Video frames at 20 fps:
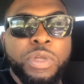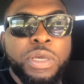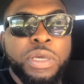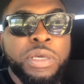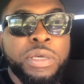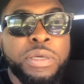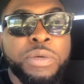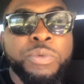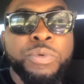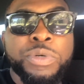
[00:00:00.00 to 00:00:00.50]

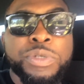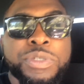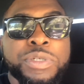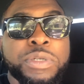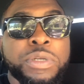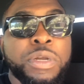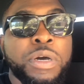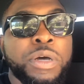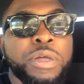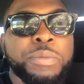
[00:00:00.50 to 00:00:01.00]
He was
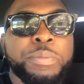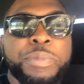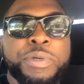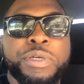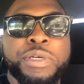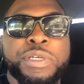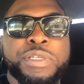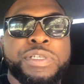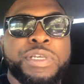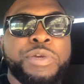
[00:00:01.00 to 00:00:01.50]
another,
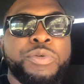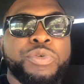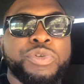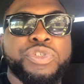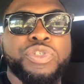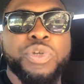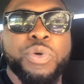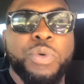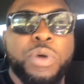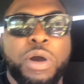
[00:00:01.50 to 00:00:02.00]
because he
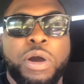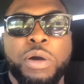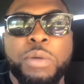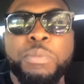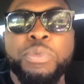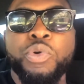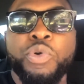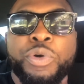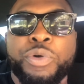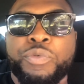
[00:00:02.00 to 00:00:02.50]
was so
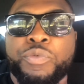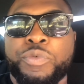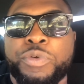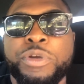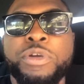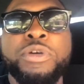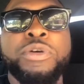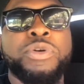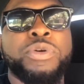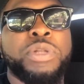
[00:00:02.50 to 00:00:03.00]
humble and
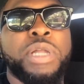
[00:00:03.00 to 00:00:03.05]
real.